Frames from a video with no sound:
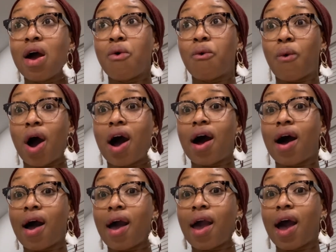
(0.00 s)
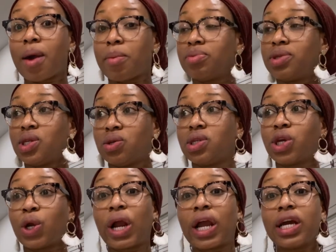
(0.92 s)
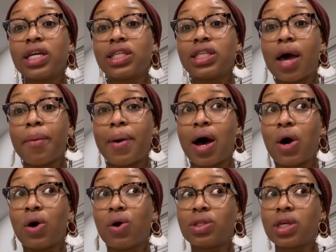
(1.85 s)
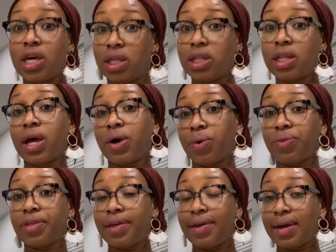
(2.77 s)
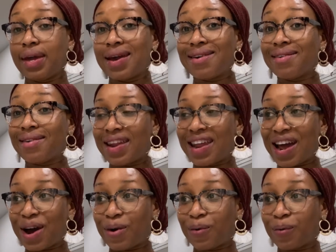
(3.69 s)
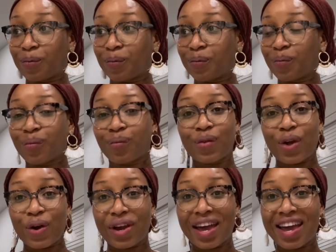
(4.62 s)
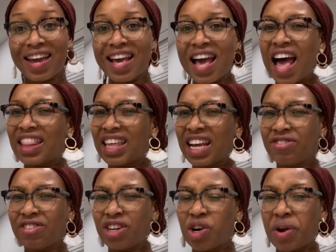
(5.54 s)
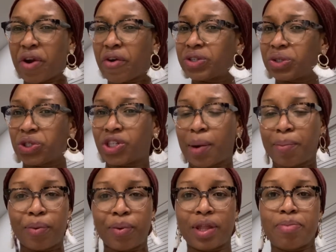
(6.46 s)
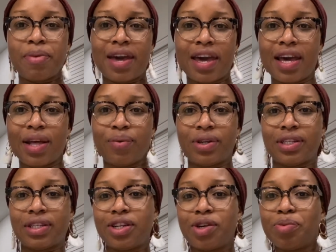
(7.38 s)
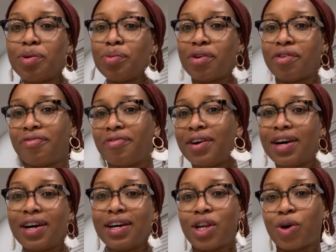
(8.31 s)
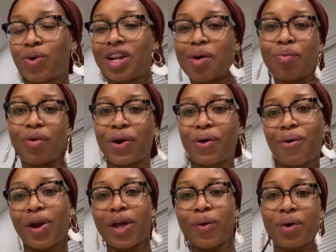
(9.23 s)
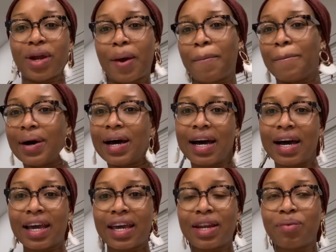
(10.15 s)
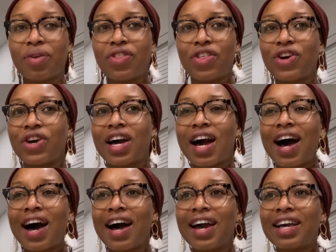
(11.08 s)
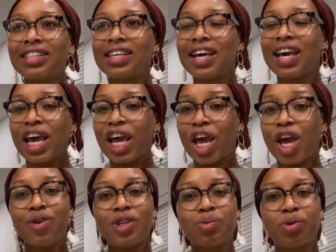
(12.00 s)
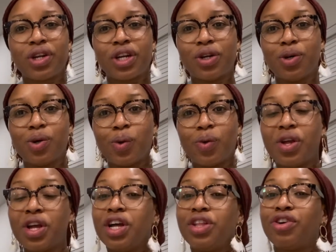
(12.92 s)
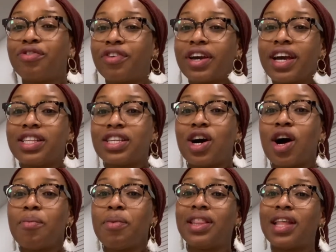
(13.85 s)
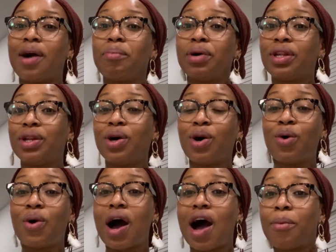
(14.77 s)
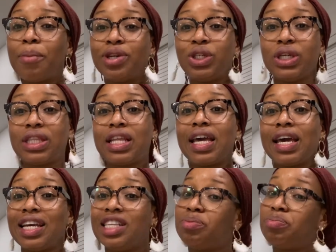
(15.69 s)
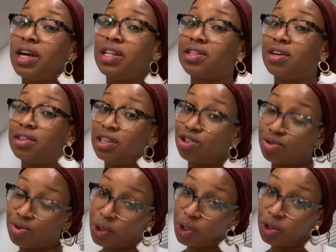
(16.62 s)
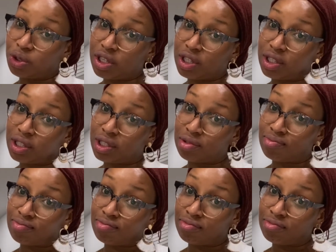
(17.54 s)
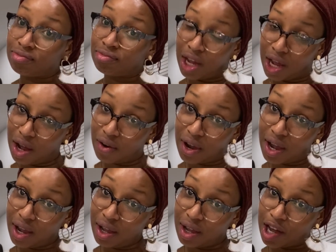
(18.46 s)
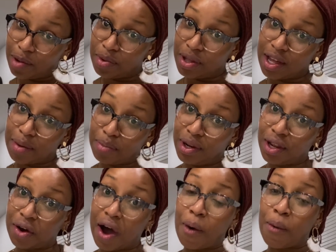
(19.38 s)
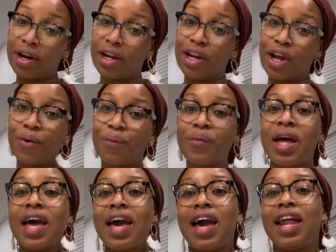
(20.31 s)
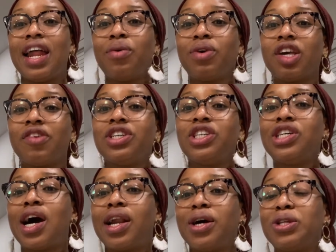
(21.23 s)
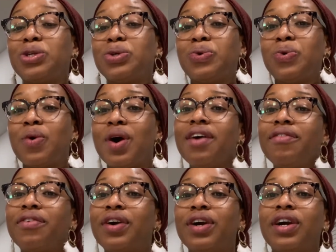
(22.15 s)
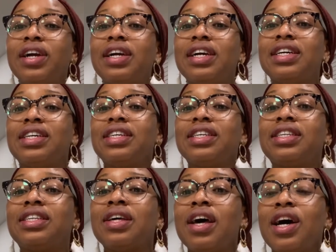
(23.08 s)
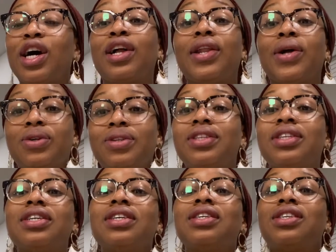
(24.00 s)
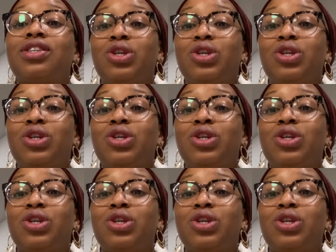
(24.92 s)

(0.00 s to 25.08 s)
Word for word: why I'm so serious about eating healthy now. Okay, thanks for going grocery shopping with me. It was a little bit more fun knowing I'm recording what I'm buying with you guys. It was pretty cool. Don't forget to comment down below how much you think I spent on those groceries. Okay, comment down below, I want to know, and I will give a shout out to whoever is closest